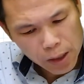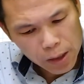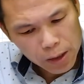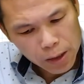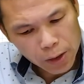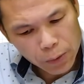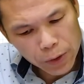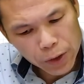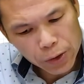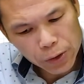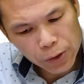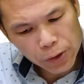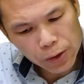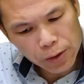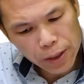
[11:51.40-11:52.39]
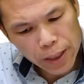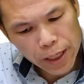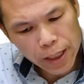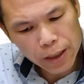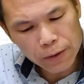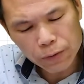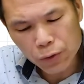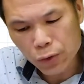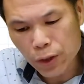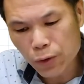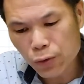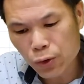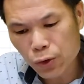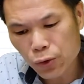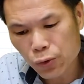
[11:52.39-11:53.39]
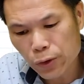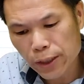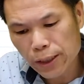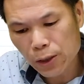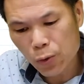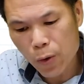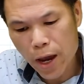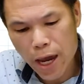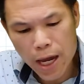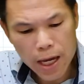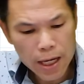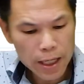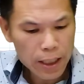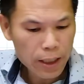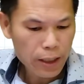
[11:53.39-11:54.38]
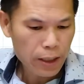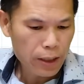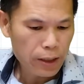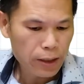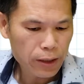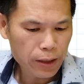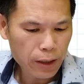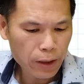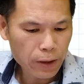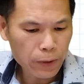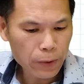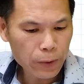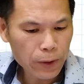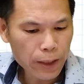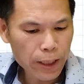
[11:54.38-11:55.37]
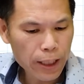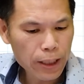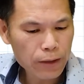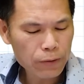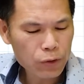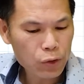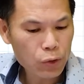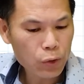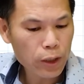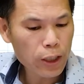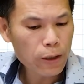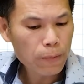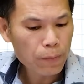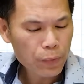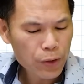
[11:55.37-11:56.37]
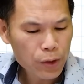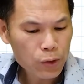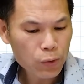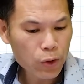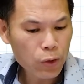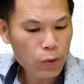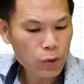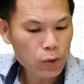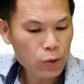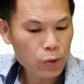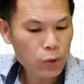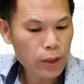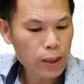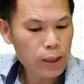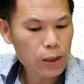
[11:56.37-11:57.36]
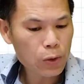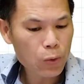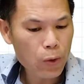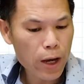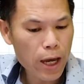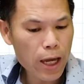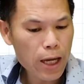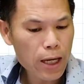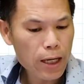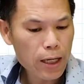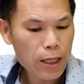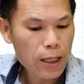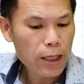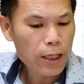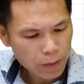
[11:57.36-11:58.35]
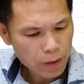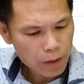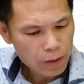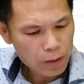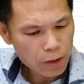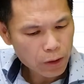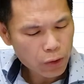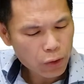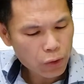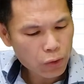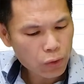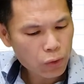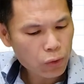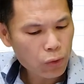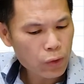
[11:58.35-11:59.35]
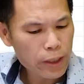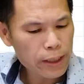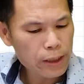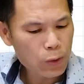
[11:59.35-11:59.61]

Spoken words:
so we use negative 3 root 3 square. So negative 3 square root 3 square. So 3